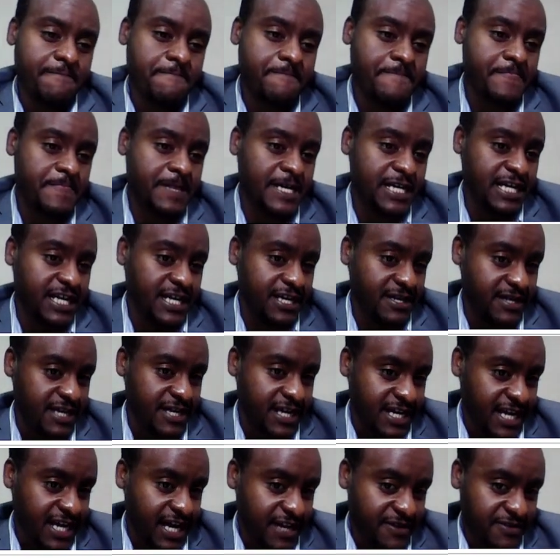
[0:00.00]
Here is the
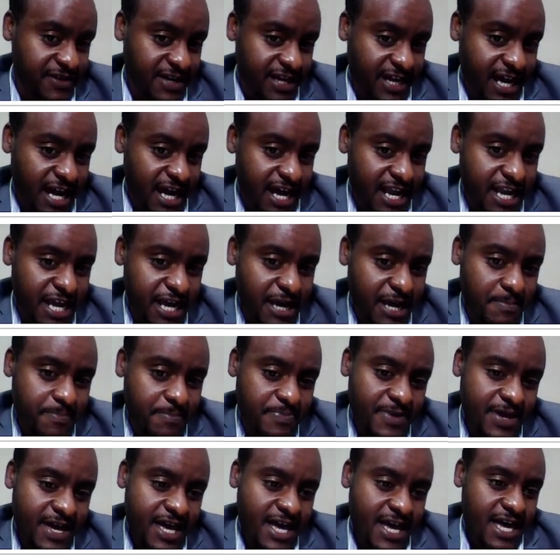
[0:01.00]
criteria name,
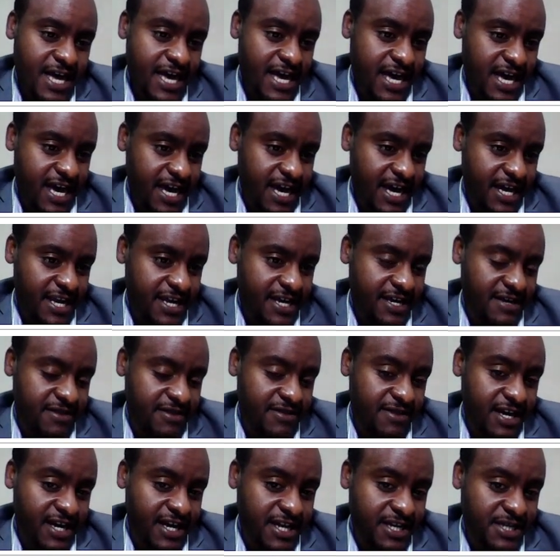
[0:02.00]
and then